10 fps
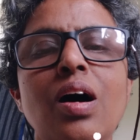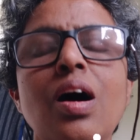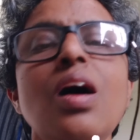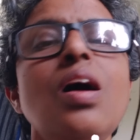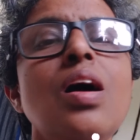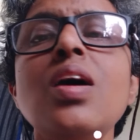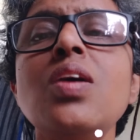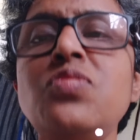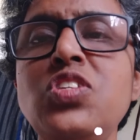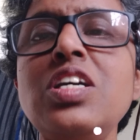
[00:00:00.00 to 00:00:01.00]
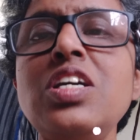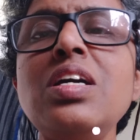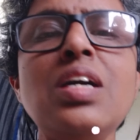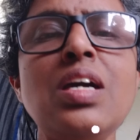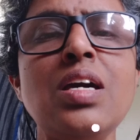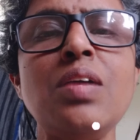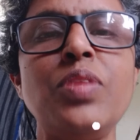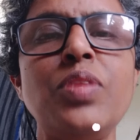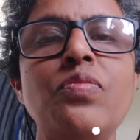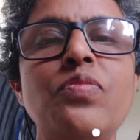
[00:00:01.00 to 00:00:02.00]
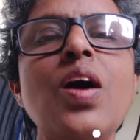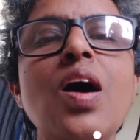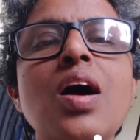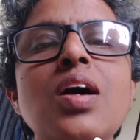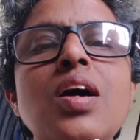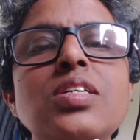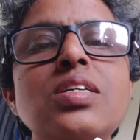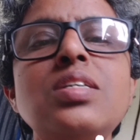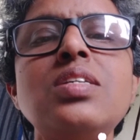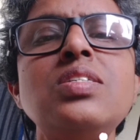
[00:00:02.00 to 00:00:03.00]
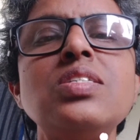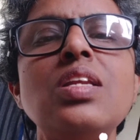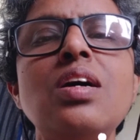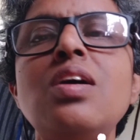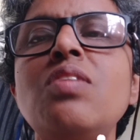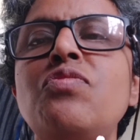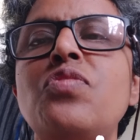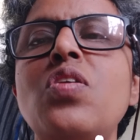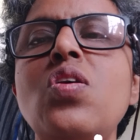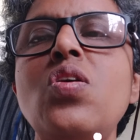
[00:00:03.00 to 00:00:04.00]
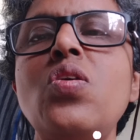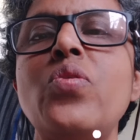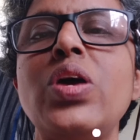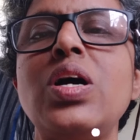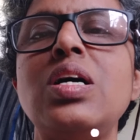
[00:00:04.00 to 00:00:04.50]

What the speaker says: How deep the Father's love for